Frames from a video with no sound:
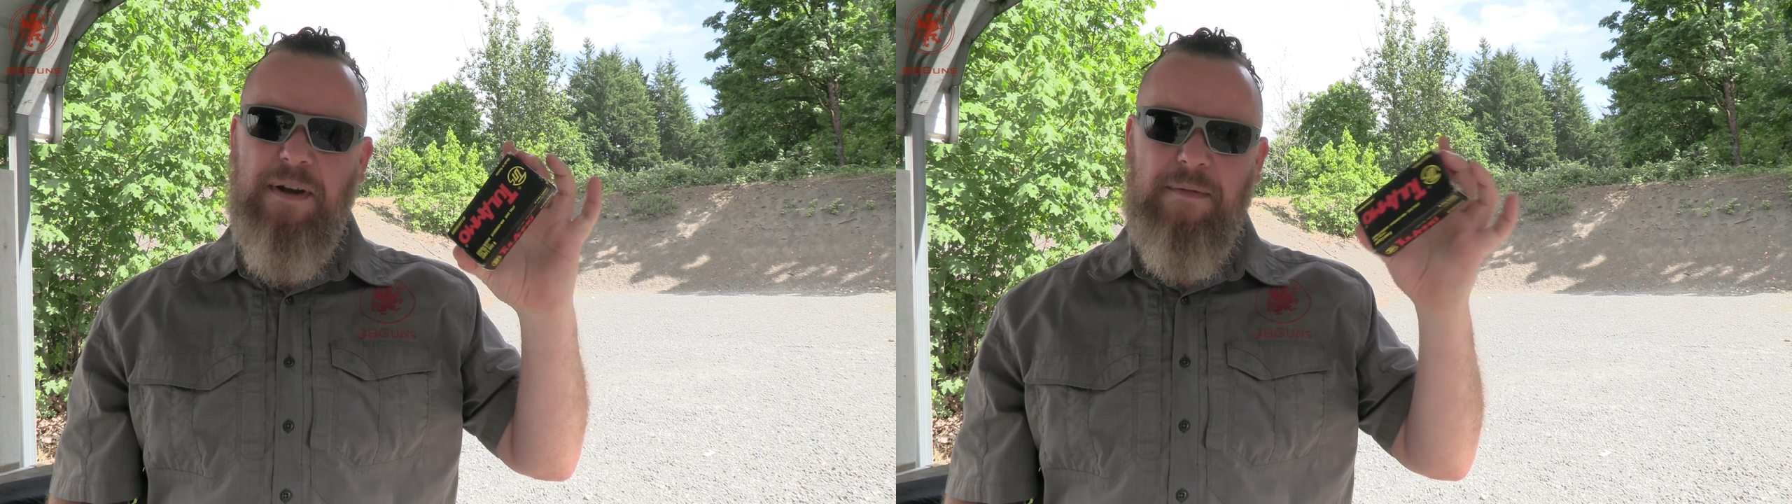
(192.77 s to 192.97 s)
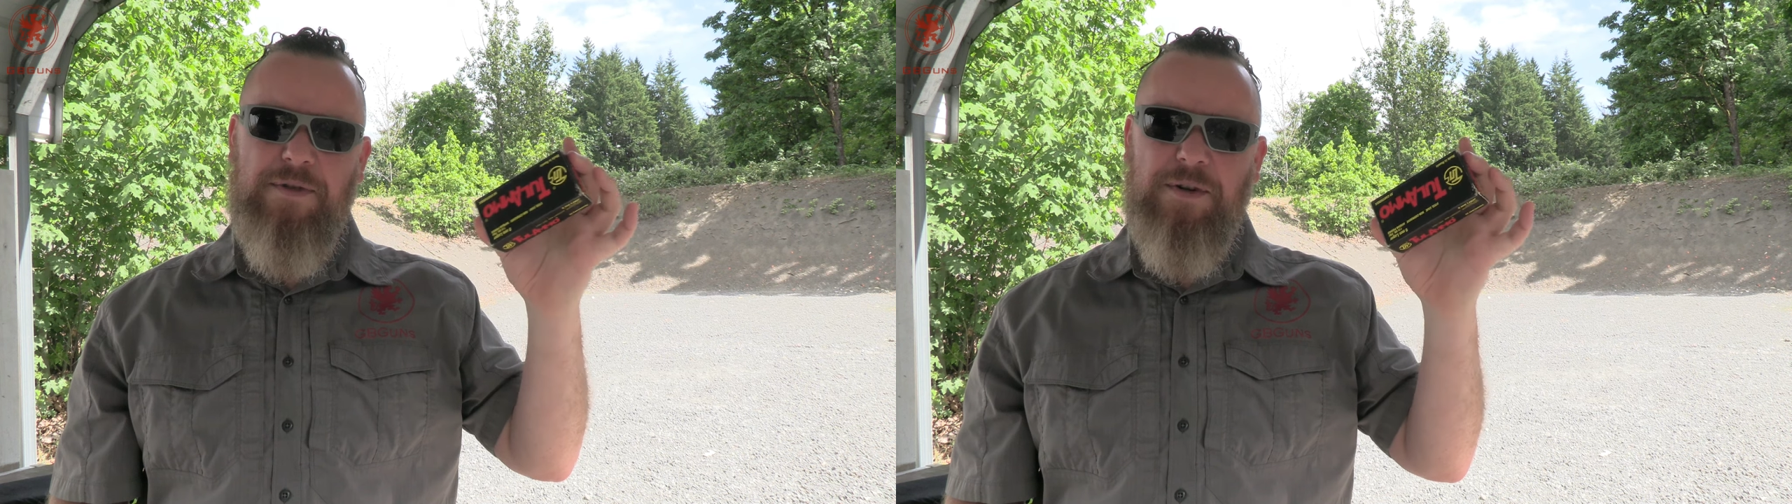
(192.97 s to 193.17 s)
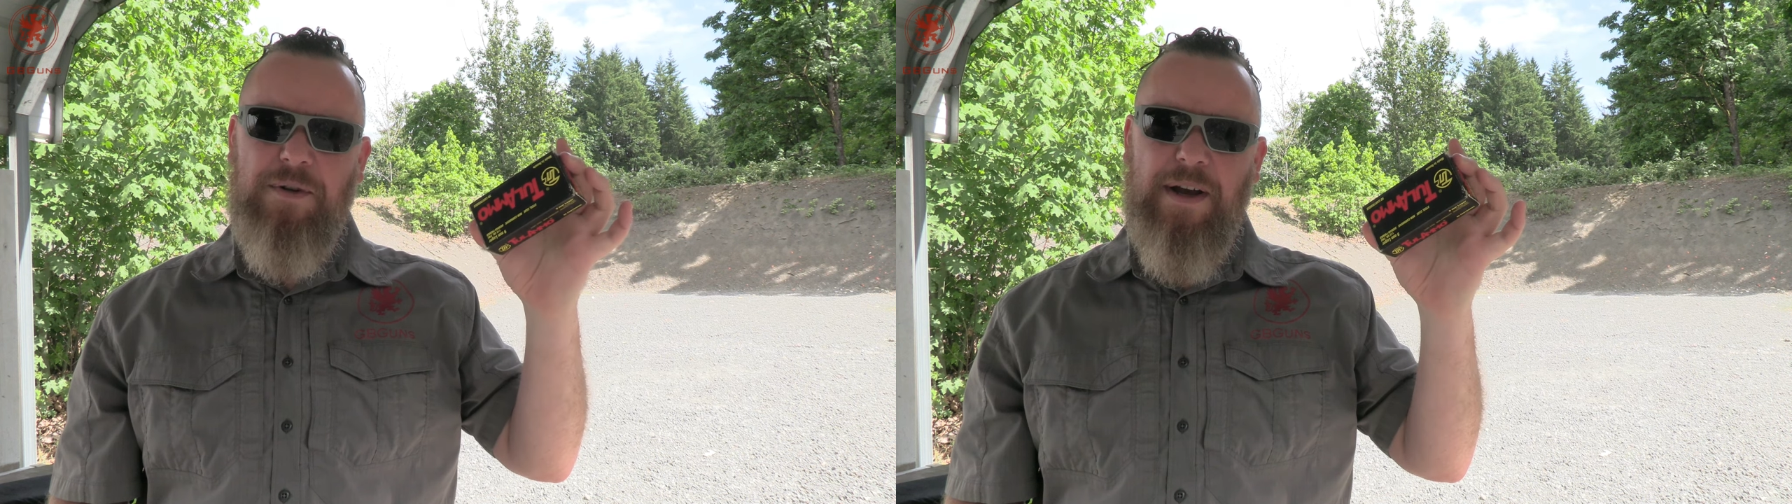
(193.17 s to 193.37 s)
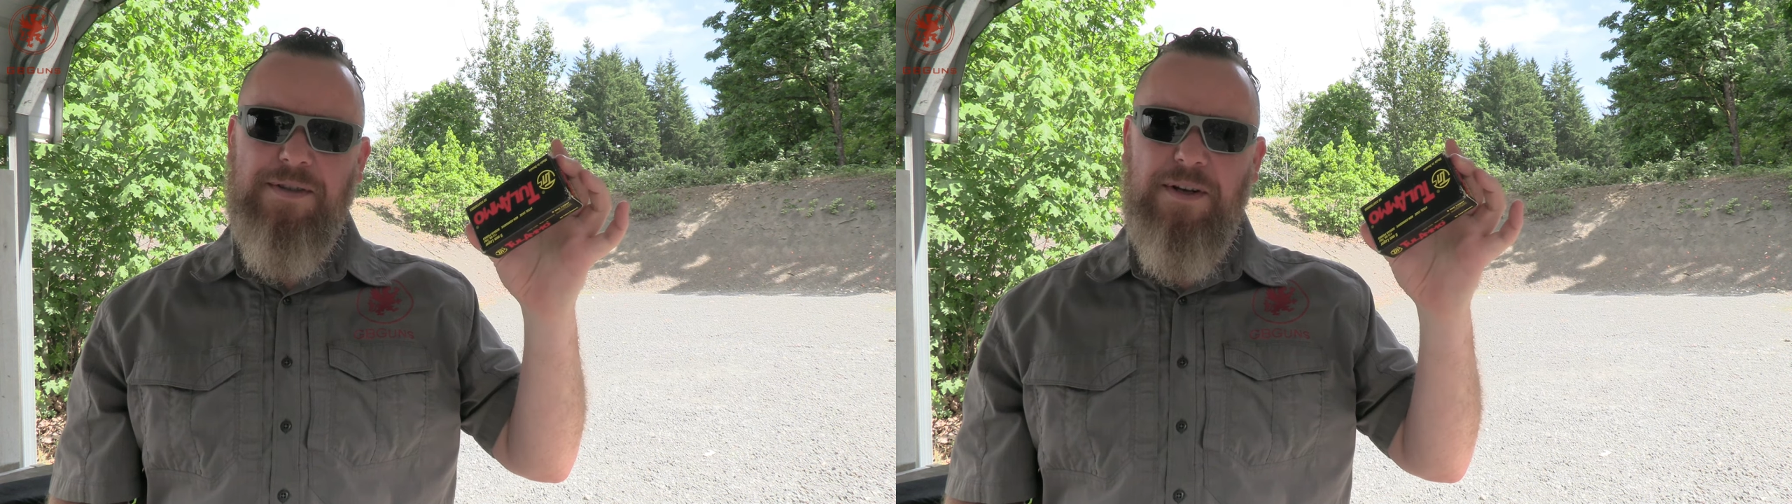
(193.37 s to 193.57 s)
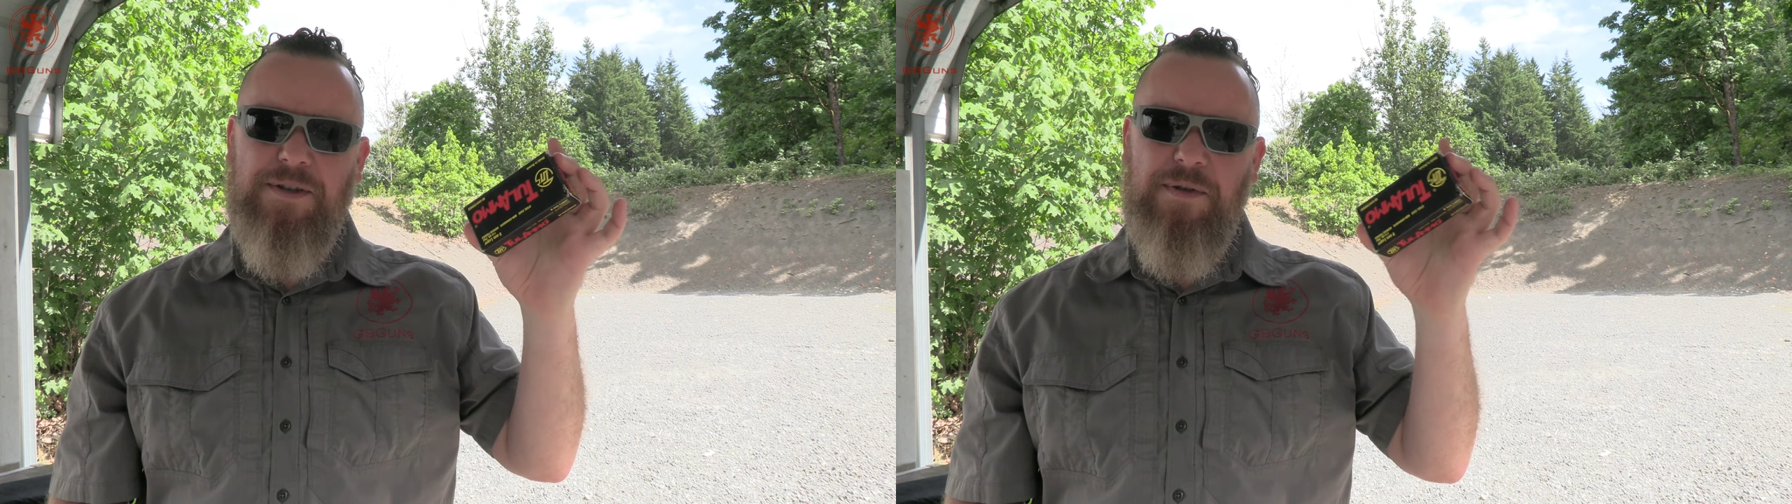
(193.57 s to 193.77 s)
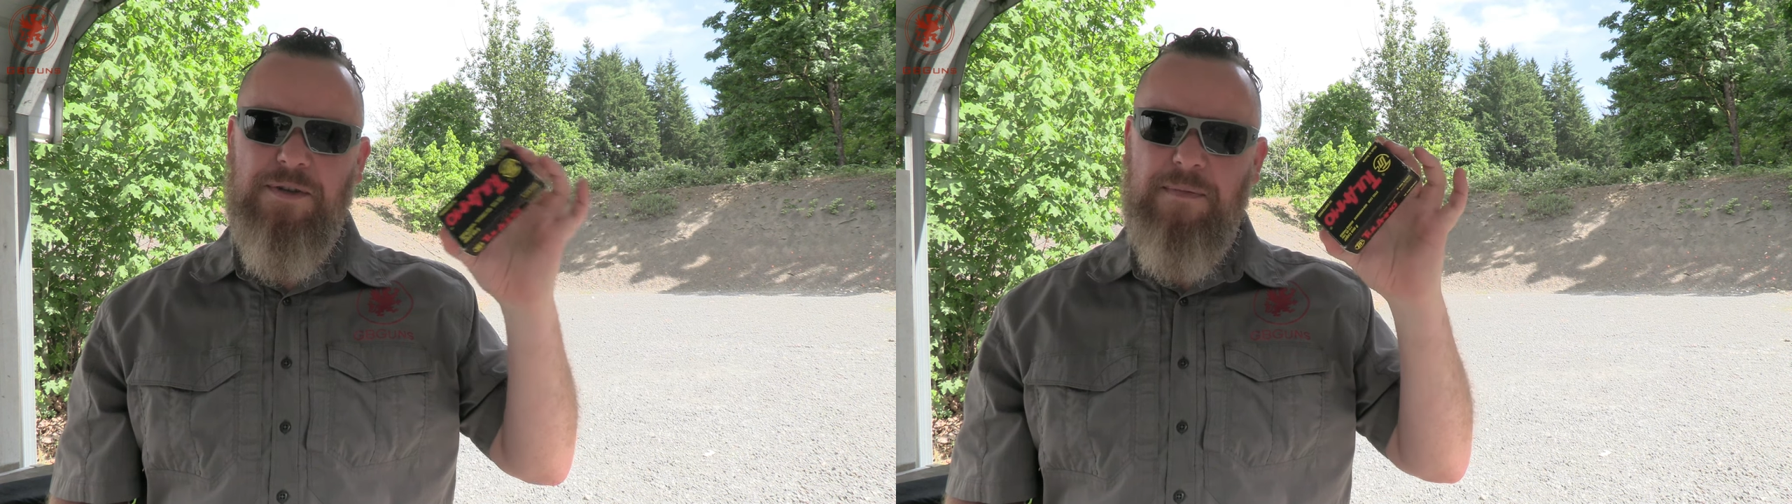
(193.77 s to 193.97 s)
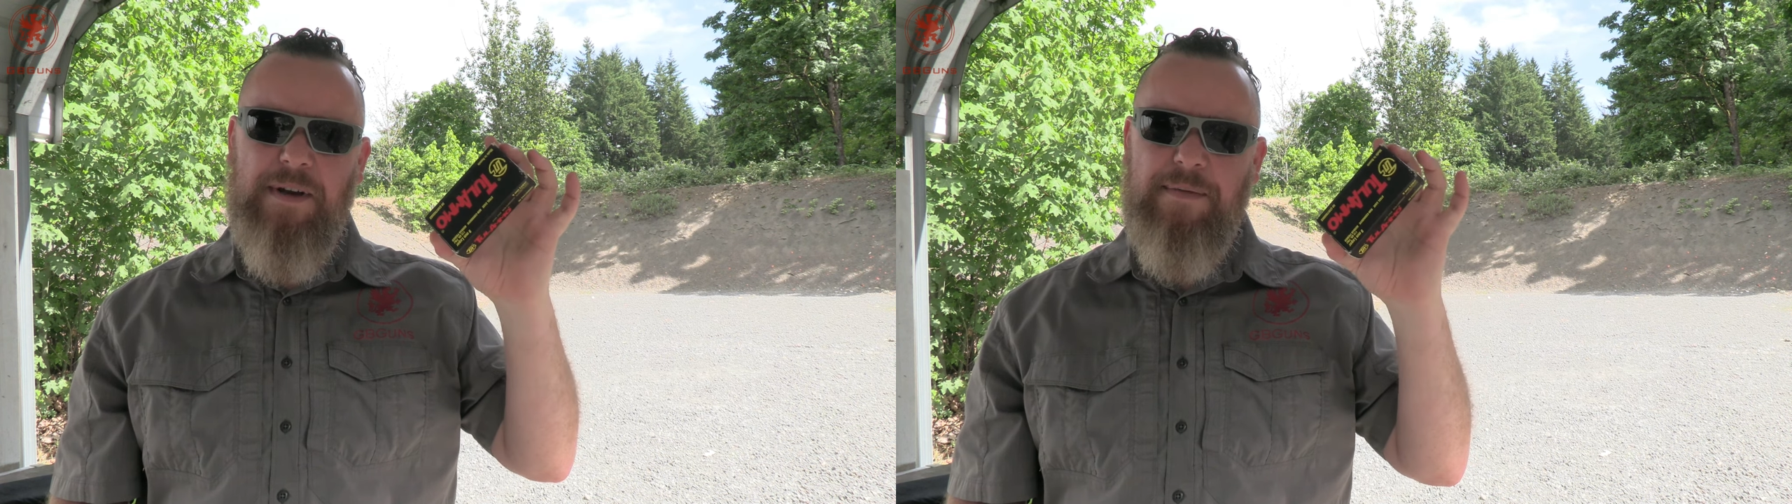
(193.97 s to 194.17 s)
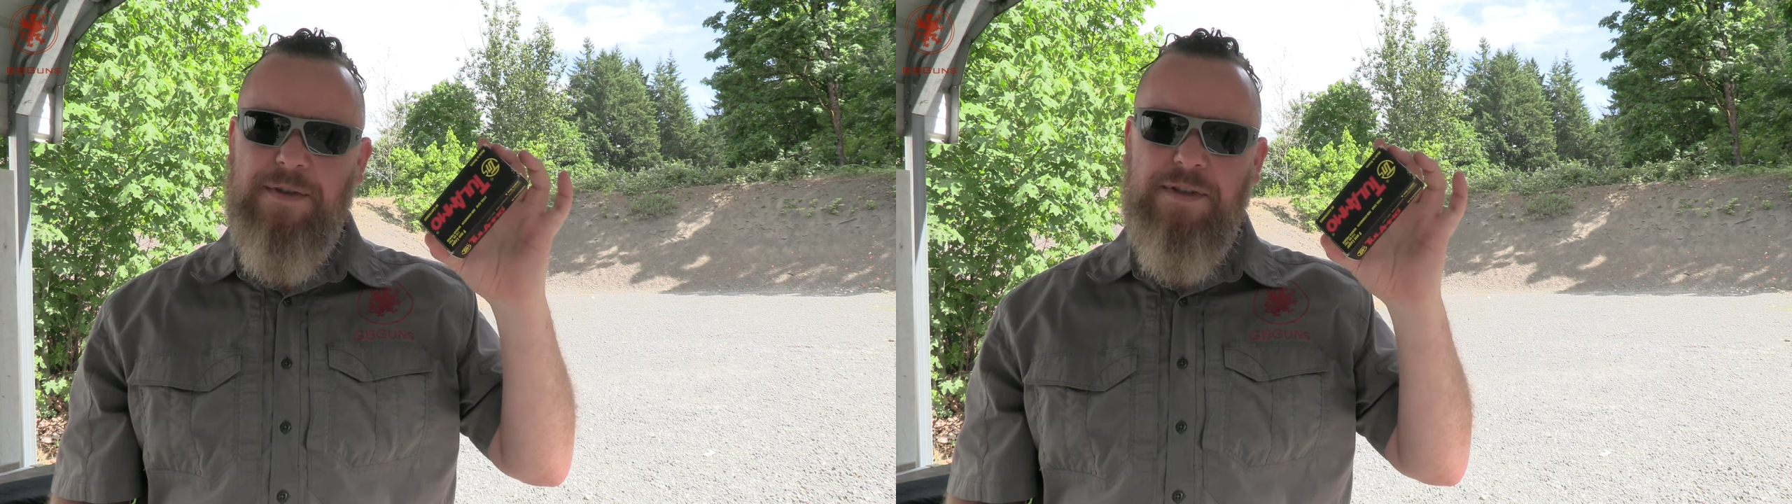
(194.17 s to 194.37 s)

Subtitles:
I'm sure you guys are too. Sometimes